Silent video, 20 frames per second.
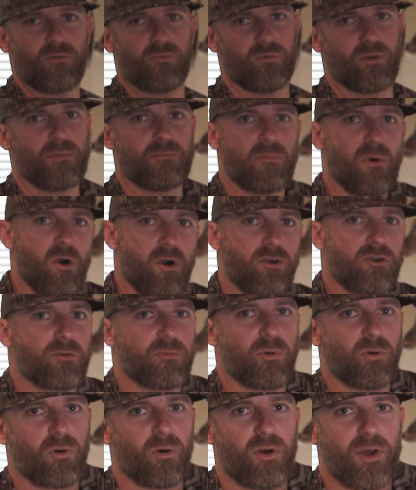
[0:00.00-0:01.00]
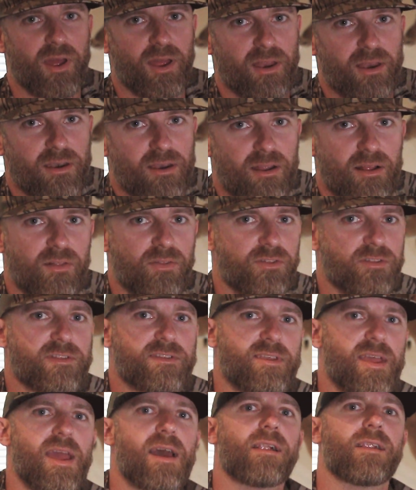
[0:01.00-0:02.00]
remarkable and
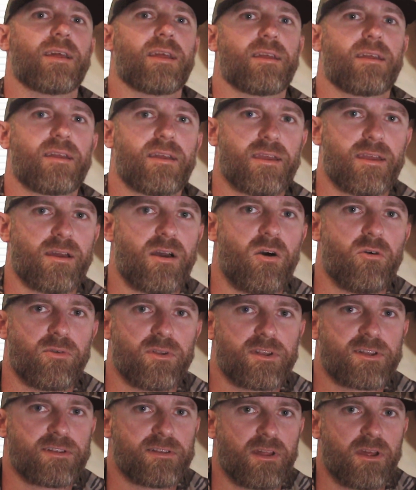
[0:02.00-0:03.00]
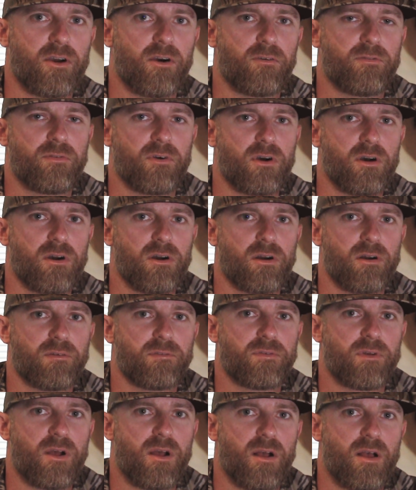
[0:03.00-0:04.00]
telling on itself
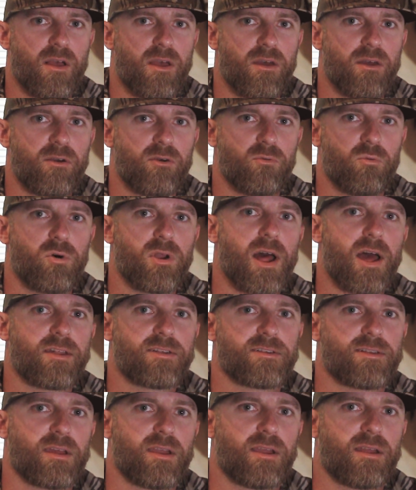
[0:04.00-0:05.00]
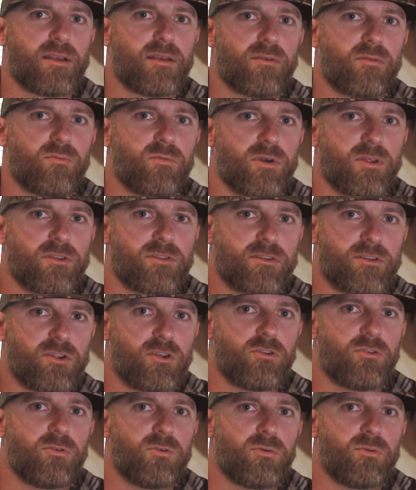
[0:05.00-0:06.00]
of what I've seen with
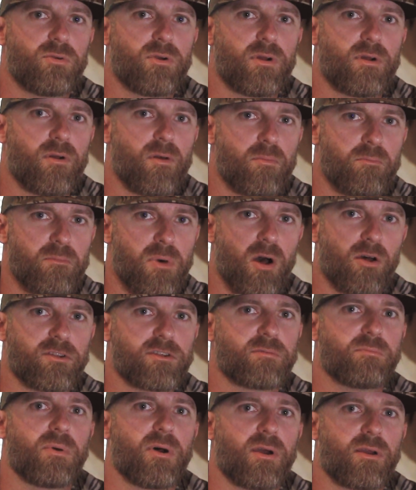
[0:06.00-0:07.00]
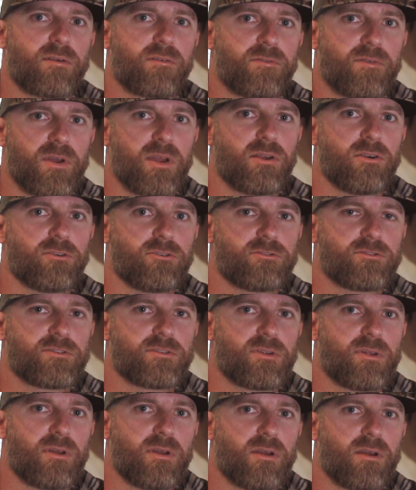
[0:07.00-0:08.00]
2 boss buck
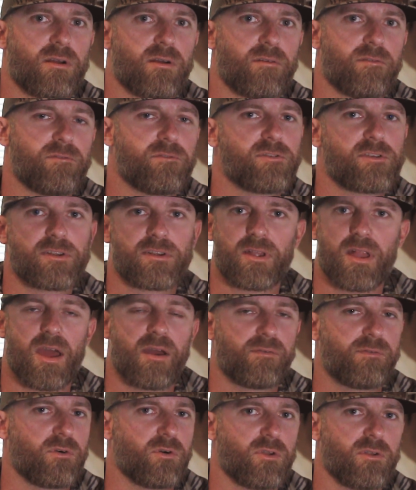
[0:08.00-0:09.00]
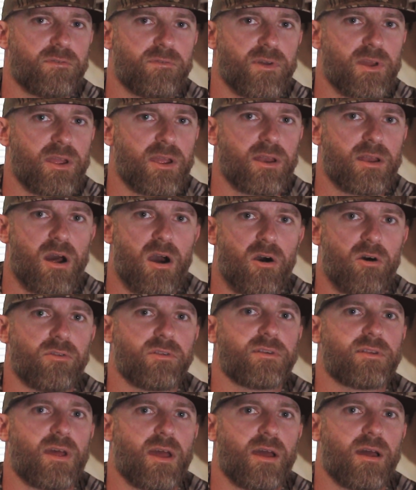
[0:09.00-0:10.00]
feeders, slap full of feed
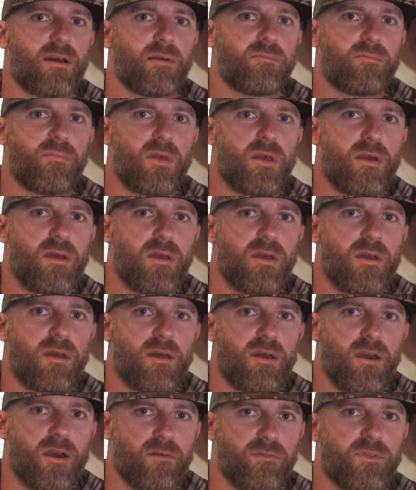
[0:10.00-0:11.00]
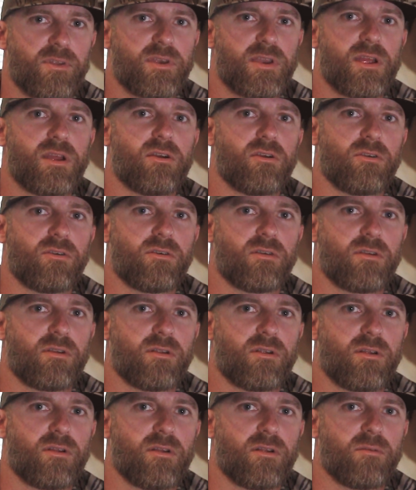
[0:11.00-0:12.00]
all the time, of the deer,
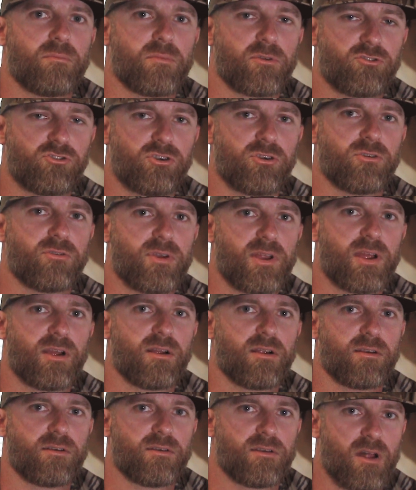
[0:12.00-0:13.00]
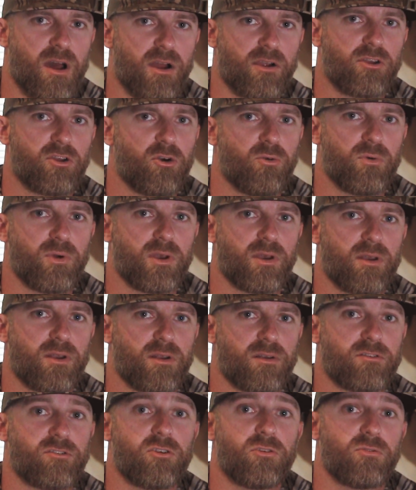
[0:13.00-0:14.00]
mature deer, not going
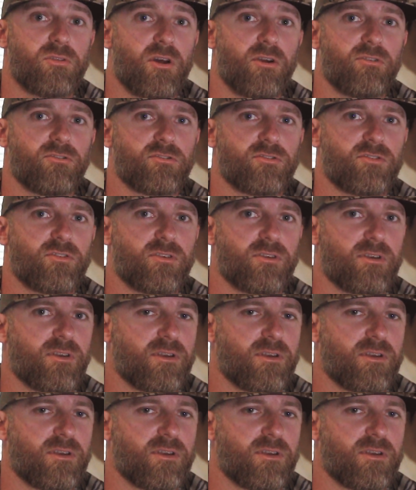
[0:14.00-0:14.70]
to those.